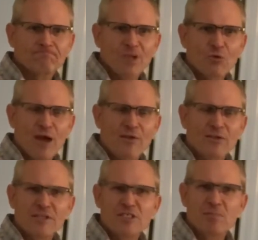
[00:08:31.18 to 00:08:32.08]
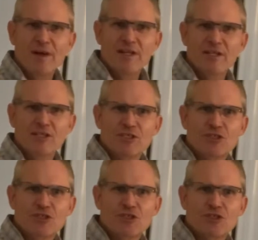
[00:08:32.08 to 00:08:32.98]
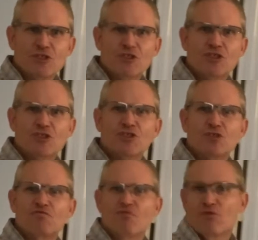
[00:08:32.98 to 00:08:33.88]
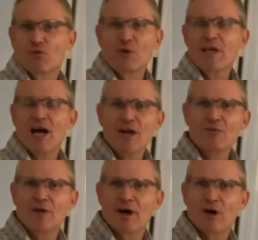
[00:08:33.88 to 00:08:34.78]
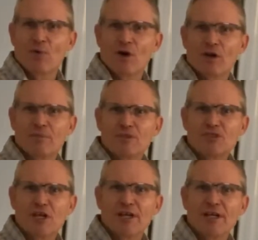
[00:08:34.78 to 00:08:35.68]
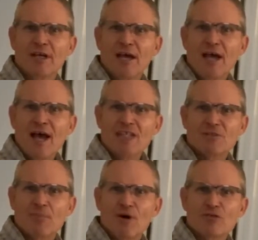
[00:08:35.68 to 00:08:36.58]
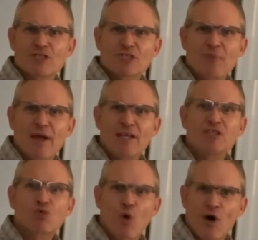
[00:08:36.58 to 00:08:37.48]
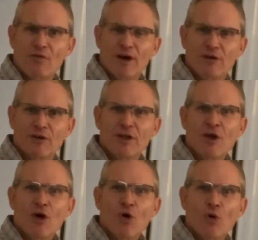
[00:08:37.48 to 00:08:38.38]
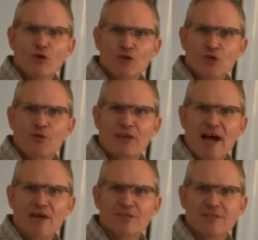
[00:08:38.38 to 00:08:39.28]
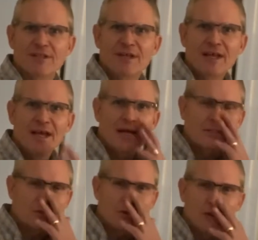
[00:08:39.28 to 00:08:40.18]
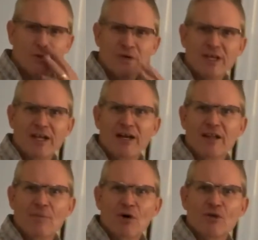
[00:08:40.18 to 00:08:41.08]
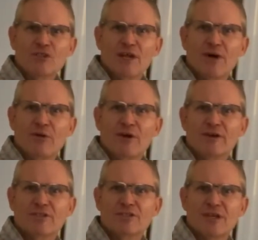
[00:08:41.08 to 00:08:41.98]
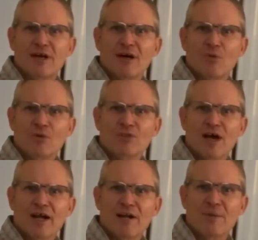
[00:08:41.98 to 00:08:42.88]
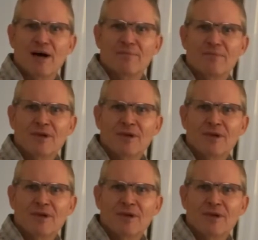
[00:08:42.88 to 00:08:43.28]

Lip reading: Rather than spending $300 on a welding machine, as opposed to spending $1,200 or $2,000. And certainly when you get into the motor generators, we're talking about